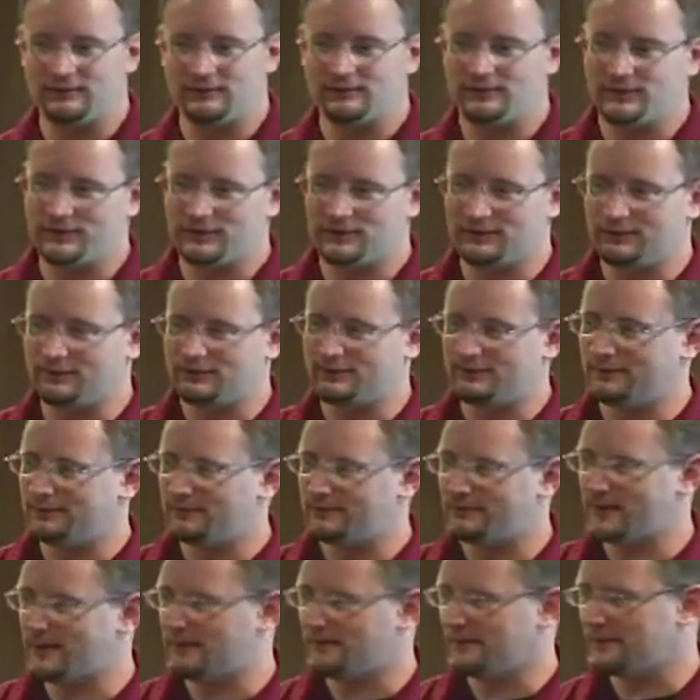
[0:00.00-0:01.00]
you
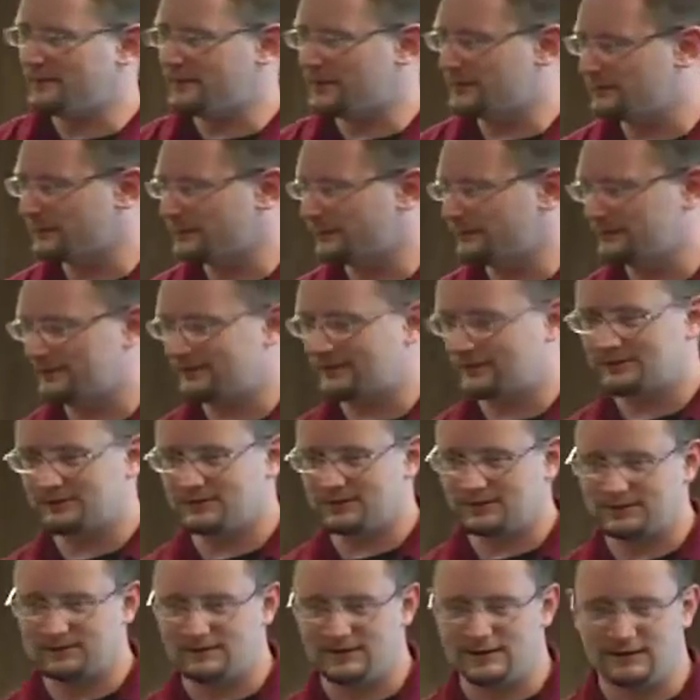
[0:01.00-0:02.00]
interview family
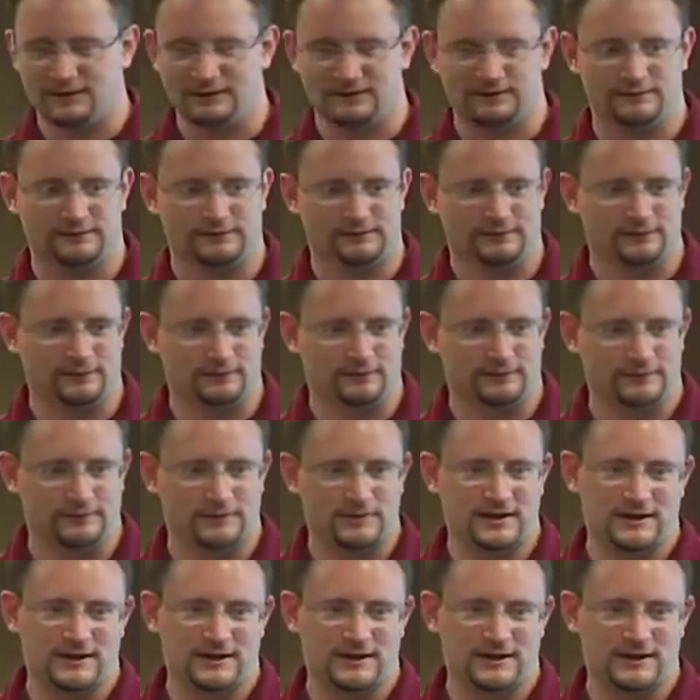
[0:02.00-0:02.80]
members, things like that.